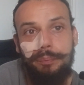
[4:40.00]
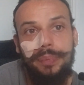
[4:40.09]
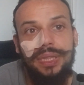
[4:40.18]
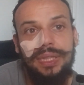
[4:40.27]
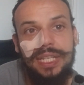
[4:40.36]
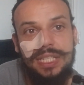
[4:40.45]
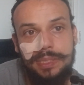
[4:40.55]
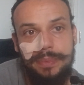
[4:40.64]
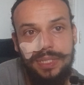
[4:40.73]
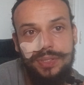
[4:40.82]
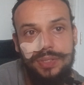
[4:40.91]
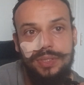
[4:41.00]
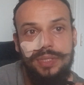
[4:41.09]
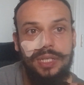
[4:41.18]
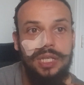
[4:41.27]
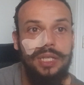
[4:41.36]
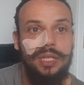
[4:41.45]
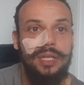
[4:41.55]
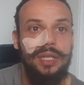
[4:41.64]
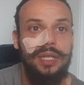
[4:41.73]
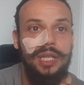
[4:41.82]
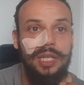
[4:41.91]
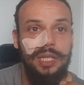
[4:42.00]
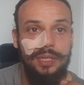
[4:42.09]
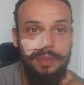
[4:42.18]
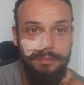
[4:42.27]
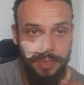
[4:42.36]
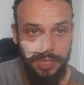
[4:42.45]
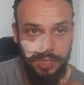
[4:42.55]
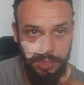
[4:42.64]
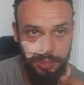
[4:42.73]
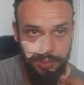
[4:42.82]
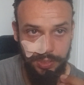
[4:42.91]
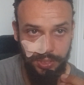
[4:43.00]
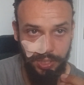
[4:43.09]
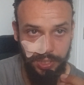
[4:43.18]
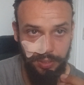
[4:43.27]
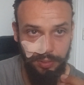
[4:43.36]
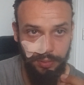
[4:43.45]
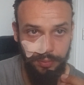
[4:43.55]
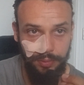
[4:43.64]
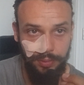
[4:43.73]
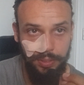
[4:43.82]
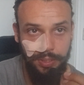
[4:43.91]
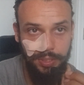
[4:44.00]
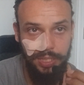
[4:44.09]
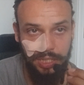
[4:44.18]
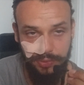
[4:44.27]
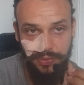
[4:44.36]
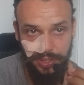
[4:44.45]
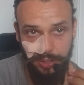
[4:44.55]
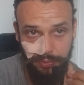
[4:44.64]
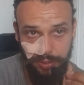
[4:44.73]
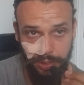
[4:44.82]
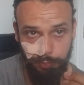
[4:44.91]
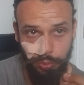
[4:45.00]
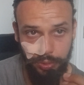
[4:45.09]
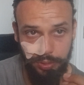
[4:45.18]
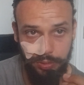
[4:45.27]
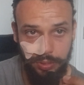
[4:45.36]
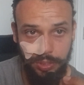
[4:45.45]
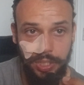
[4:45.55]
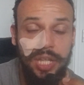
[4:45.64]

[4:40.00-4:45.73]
placements and the meaning design is very, very important.